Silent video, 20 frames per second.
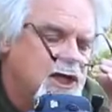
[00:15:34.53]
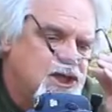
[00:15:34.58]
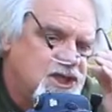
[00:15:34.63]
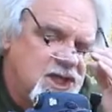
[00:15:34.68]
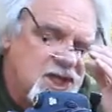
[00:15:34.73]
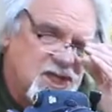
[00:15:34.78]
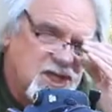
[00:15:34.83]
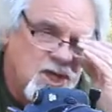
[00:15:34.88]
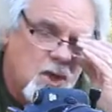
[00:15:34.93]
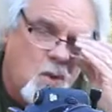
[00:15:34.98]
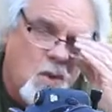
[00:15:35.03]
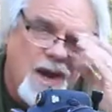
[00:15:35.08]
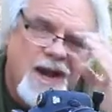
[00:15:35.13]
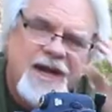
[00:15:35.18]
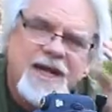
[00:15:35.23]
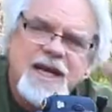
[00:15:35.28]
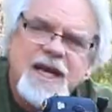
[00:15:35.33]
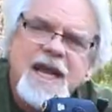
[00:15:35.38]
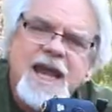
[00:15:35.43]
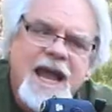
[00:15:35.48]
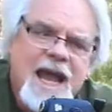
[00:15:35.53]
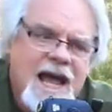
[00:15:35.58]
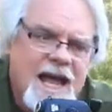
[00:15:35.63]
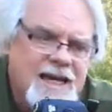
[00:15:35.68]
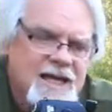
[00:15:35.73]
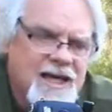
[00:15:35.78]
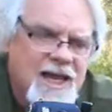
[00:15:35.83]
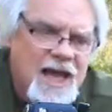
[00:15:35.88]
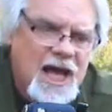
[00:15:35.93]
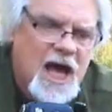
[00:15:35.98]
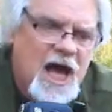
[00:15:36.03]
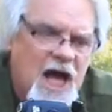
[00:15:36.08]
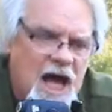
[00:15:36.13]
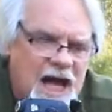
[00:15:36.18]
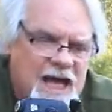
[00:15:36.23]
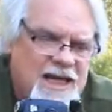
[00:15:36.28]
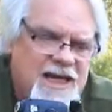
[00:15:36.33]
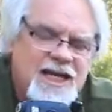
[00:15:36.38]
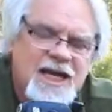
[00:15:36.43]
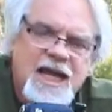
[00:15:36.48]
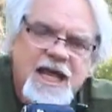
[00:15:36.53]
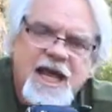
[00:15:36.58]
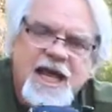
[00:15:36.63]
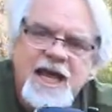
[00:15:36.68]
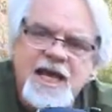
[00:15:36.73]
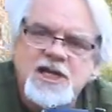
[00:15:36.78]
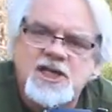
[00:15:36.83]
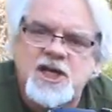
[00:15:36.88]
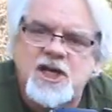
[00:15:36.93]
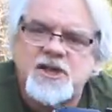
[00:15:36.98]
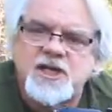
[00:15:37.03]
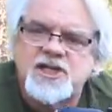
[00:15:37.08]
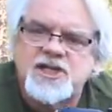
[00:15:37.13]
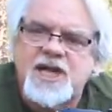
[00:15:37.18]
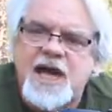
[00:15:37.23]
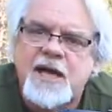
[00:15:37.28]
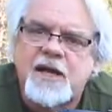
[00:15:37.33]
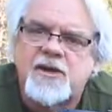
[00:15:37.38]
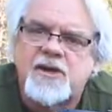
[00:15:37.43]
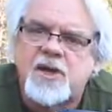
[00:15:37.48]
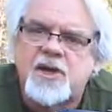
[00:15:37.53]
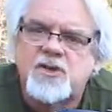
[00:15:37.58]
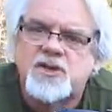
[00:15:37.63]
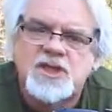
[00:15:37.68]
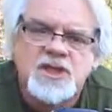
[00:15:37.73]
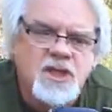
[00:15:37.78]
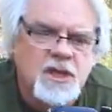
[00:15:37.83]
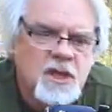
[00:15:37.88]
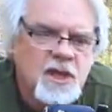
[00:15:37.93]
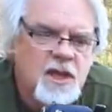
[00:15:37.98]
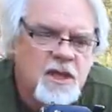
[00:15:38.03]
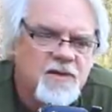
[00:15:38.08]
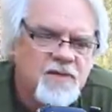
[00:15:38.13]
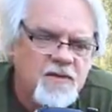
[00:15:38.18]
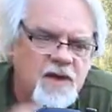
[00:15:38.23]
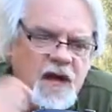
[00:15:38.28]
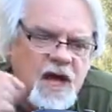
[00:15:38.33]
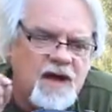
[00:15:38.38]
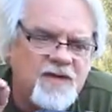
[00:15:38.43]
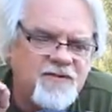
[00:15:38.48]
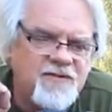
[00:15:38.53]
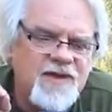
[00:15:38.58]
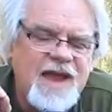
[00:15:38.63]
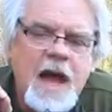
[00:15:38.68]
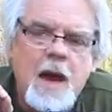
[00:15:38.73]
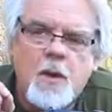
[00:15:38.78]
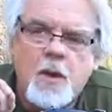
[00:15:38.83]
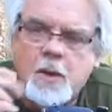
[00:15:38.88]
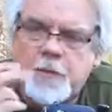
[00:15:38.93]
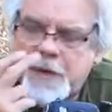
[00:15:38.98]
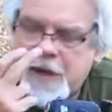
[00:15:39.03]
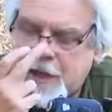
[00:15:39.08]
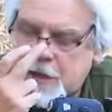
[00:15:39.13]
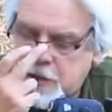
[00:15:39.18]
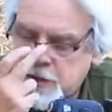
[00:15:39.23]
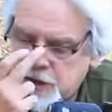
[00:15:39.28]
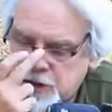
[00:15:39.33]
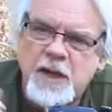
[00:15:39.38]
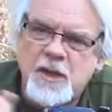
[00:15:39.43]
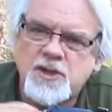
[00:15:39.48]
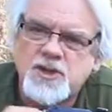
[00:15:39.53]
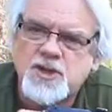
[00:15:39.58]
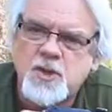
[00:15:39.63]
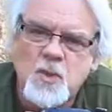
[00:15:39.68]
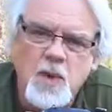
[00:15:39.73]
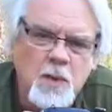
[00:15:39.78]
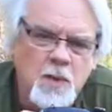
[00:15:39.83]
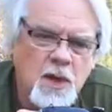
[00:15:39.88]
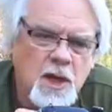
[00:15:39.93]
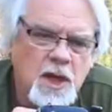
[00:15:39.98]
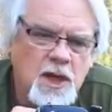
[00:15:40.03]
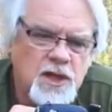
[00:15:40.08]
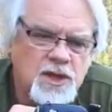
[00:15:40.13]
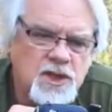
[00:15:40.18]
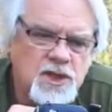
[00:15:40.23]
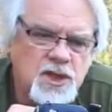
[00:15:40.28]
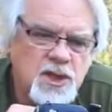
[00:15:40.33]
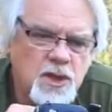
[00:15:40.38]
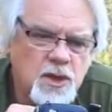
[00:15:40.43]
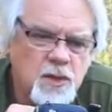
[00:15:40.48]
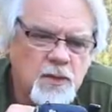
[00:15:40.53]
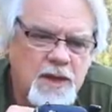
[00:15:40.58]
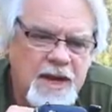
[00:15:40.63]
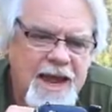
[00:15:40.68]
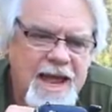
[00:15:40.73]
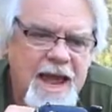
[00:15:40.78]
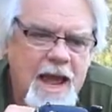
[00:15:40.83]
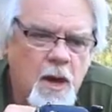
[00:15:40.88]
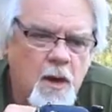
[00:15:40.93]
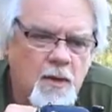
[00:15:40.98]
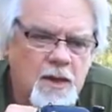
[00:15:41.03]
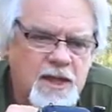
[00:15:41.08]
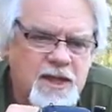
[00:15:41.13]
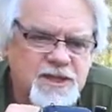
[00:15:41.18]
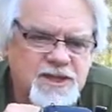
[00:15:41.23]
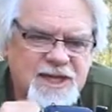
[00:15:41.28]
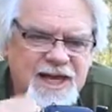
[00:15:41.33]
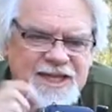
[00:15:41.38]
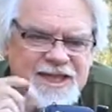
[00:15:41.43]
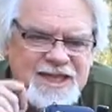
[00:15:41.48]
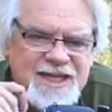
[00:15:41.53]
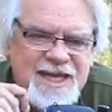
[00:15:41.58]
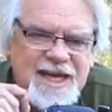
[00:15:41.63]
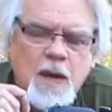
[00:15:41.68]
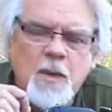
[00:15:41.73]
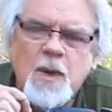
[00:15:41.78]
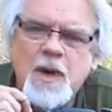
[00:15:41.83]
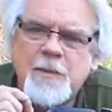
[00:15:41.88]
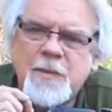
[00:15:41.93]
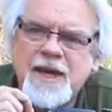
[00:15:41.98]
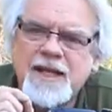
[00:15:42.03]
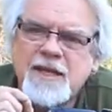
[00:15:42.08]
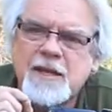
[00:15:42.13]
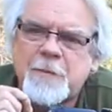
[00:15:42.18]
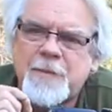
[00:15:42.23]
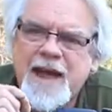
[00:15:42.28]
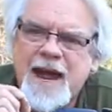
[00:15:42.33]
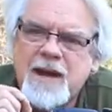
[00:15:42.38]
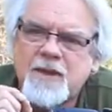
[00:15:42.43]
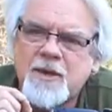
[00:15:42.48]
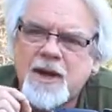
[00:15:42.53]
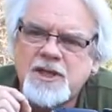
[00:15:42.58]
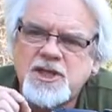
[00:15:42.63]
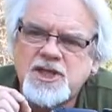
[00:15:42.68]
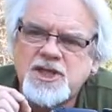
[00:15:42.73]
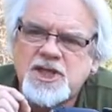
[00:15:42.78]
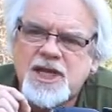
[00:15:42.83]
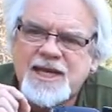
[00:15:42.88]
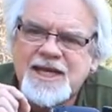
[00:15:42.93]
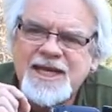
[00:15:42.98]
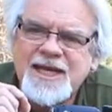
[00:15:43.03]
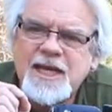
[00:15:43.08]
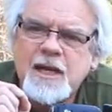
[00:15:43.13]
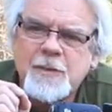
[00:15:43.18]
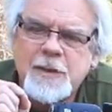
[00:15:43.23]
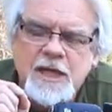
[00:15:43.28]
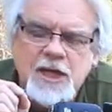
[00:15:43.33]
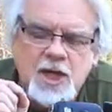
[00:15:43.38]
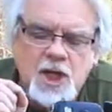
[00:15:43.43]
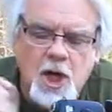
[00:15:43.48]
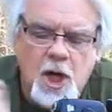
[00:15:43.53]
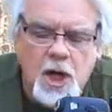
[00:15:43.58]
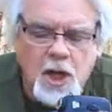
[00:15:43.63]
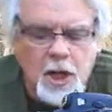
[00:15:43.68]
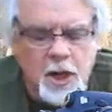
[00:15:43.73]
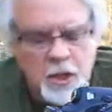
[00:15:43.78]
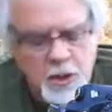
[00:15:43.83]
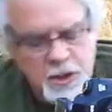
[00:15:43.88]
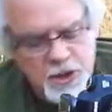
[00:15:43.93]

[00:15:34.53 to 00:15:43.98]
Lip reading: Just quite not a hot little edge on the side of those flower petals. So what we're going to do now is, I think I want to make the background just a little bit darker.